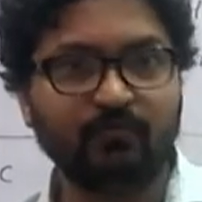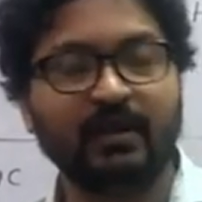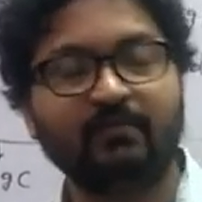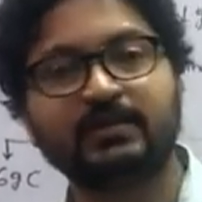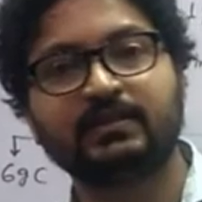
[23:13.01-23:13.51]

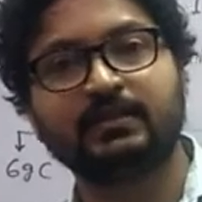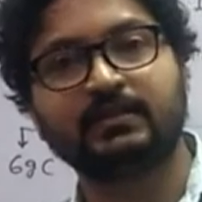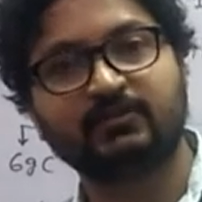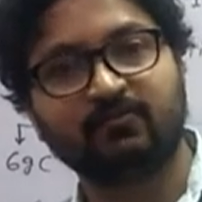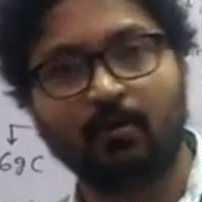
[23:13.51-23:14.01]
We have discussed
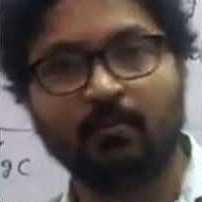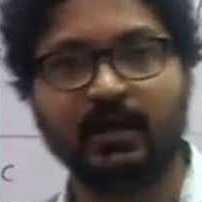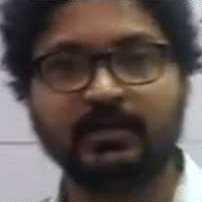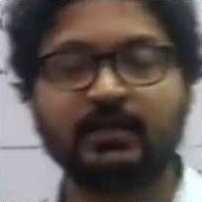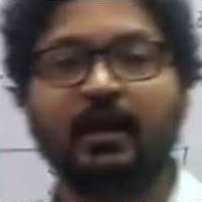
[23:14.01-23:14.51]
its
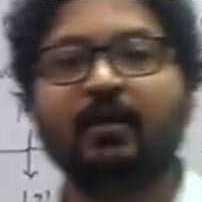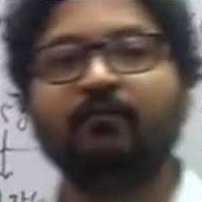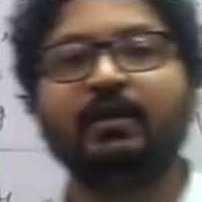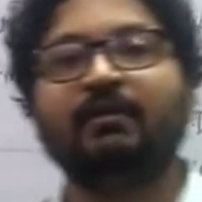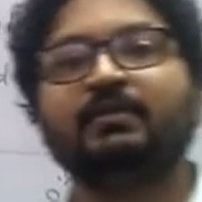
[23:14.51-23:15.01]
formulas.
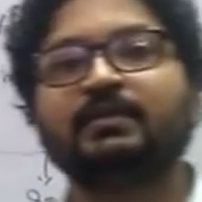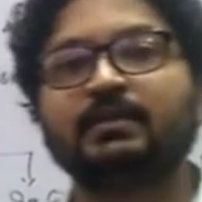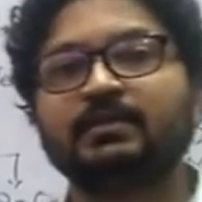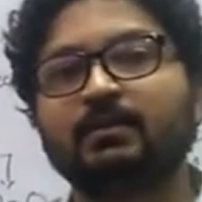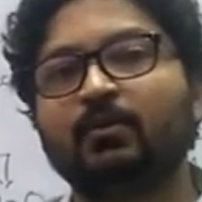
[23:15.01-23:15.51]
We have
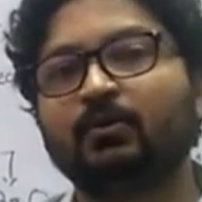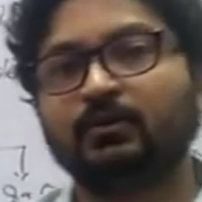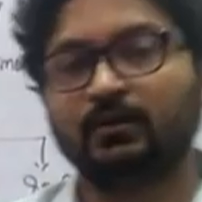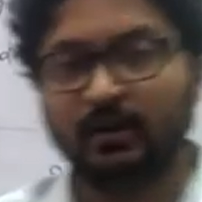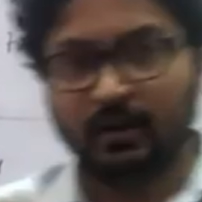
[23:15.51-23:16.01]
discussed
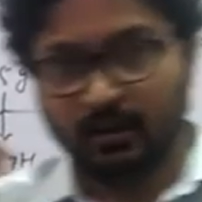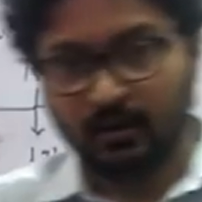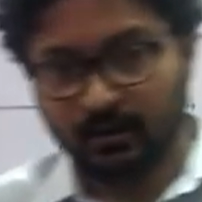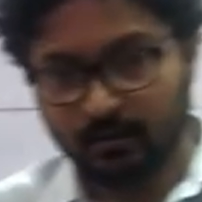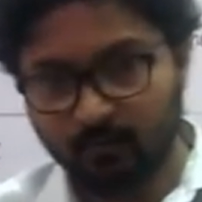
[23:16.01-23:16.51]
about
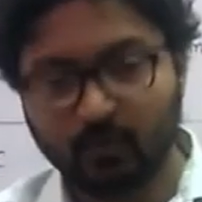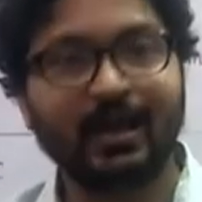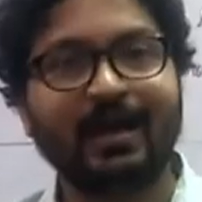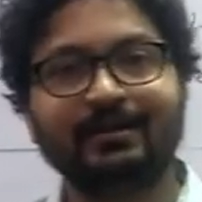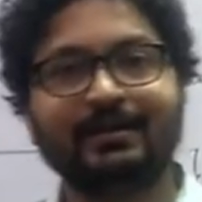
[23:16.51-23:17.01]

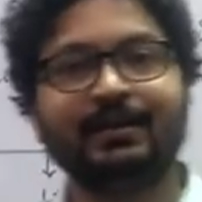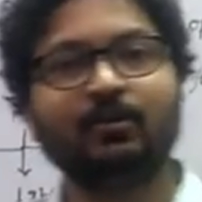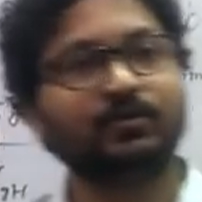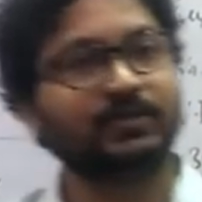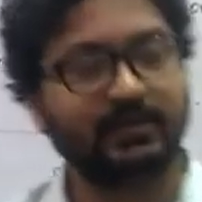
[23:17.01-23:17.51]
molarity,
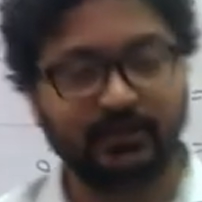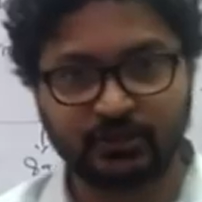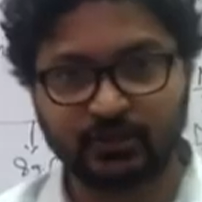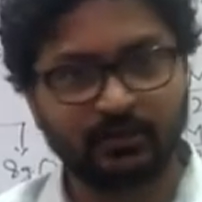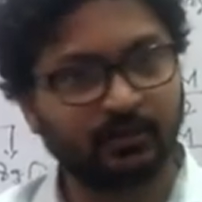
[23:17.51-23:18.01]

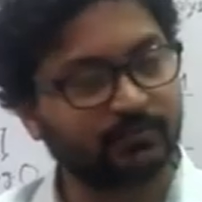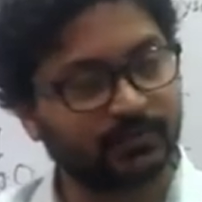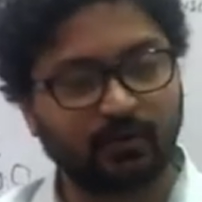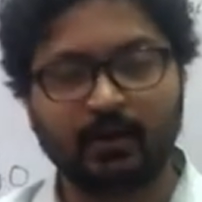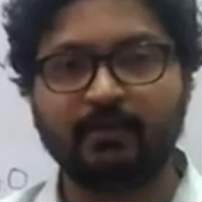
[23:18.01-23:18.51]
concentration
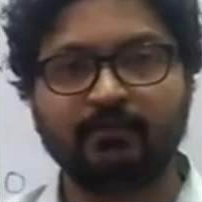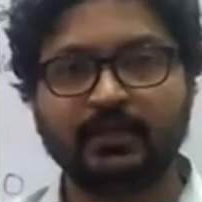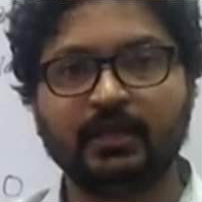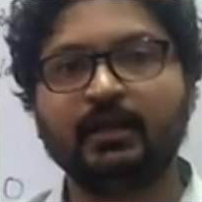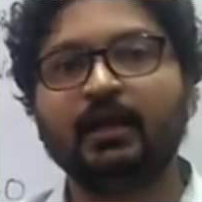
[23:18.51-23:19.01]
terms,
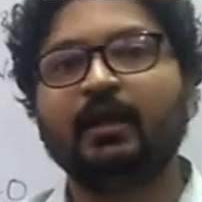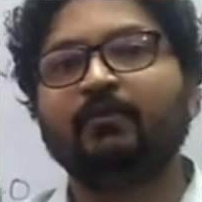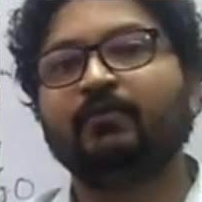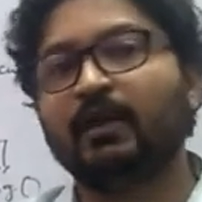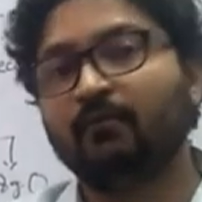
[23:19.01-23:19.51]
everything.
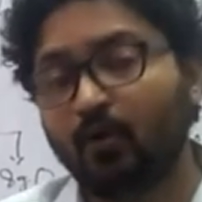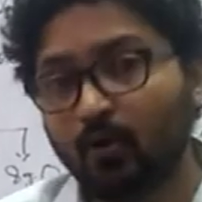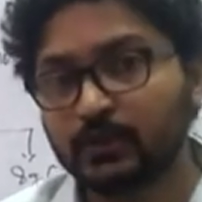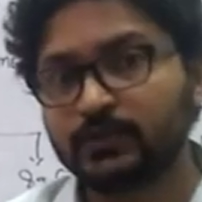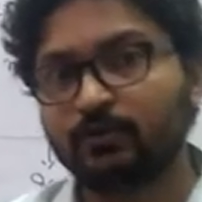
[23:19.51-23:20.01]
We have
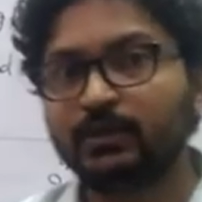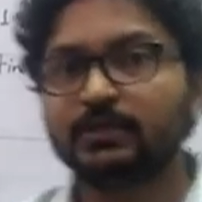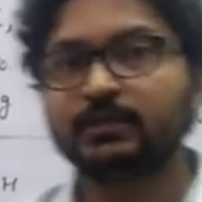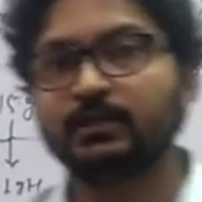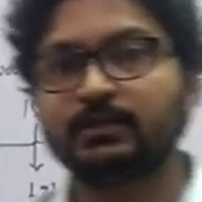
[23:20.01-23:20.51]
also
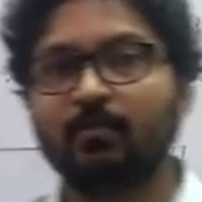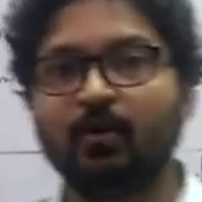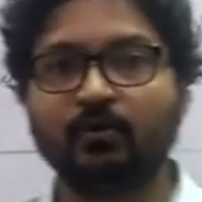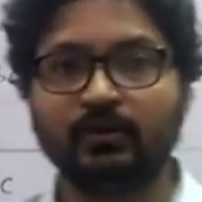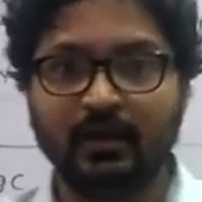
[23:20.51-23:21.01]
discussed
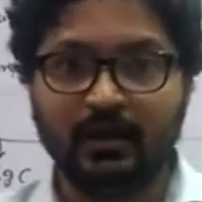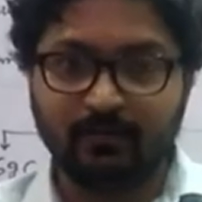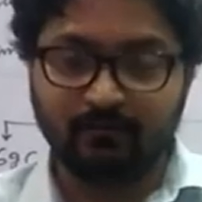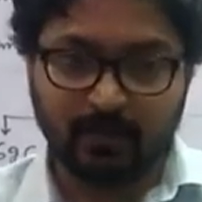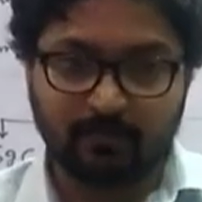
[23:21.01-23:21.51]
about
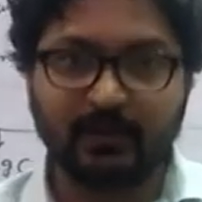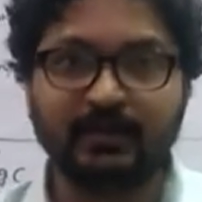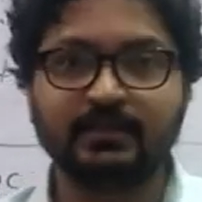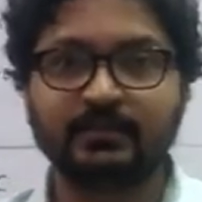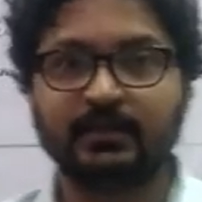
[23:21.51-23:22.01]
vapor
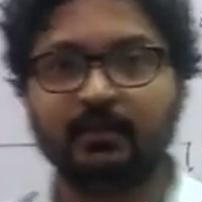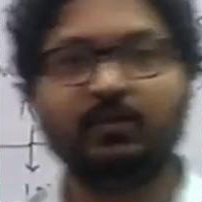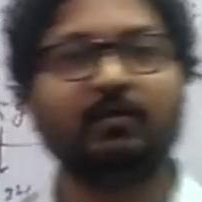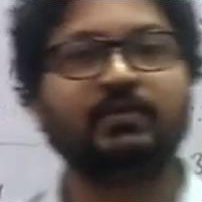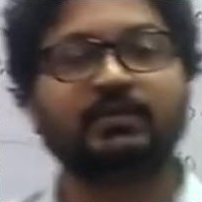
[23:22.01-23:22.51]
density.
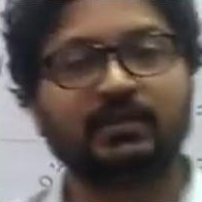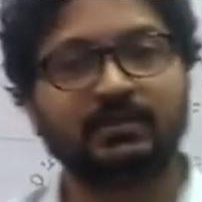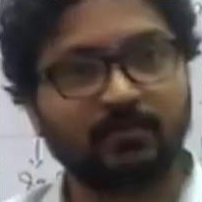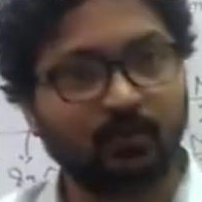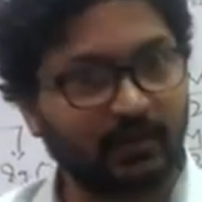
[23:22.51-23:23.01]
We have
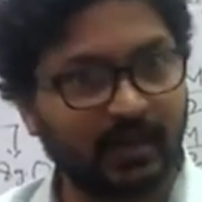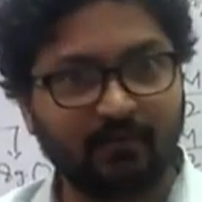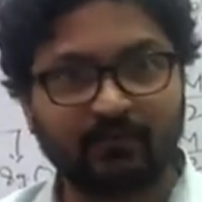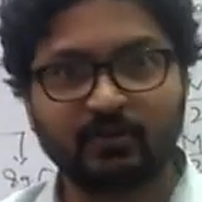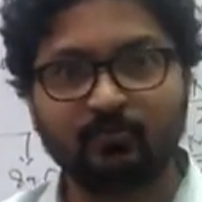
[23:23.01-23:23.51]
discussed about
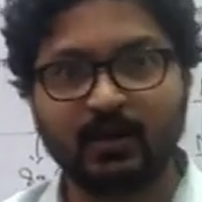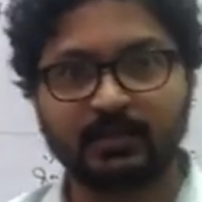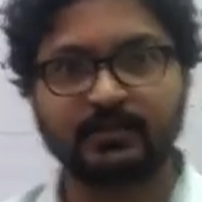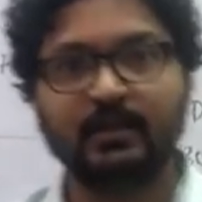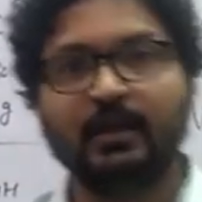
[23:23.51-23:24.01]
average
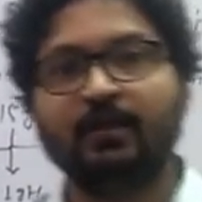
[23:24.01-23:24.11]
mass.